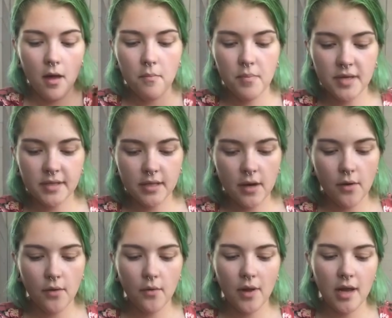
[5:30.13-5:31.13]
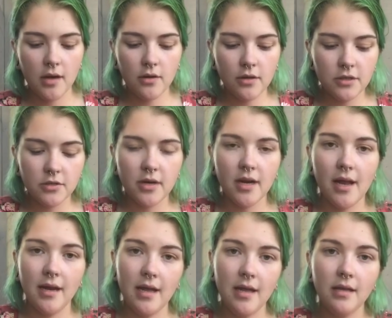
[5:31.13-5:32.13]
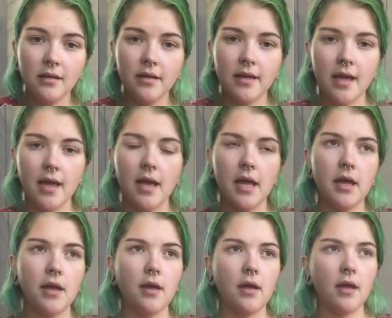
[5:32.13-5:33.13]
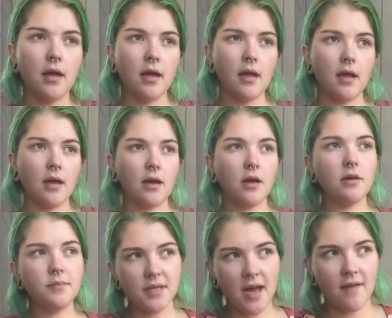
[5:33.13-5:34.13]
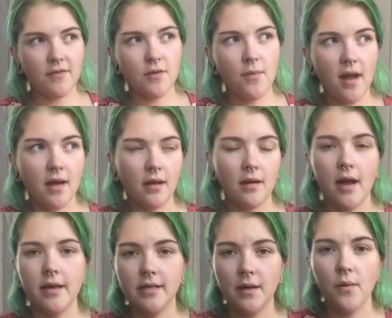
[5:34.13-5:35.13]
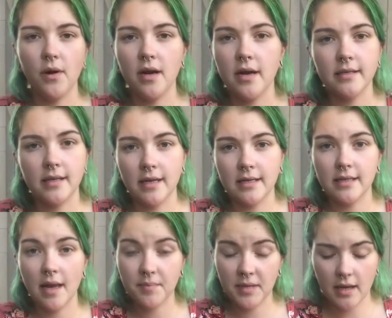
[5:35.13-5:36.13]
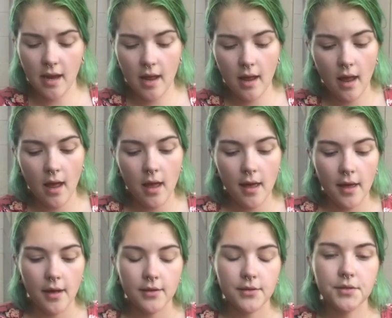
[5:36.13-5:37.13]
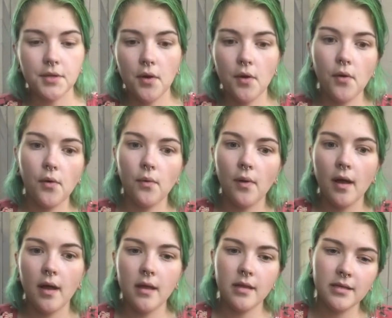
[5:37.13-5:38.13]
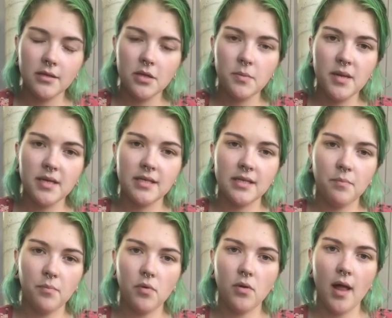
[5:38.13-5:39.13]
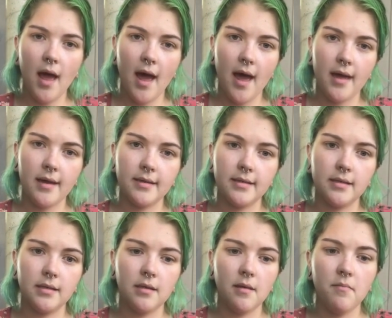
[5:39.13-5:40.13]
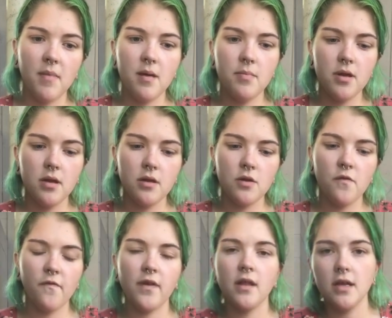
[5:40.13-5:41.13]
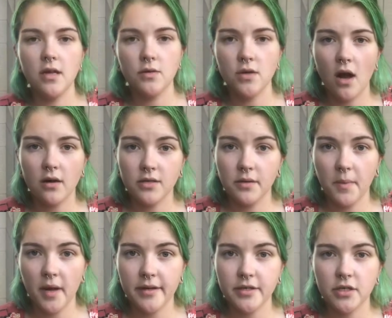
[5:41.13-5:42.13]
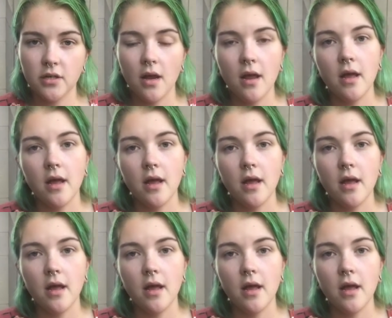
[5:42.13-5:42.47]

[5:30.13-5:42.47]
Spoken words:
But so in nurturing it and healing it comes after recognizing what it is and accepting it. So this could be as simple as maybe you feel like you talk too much.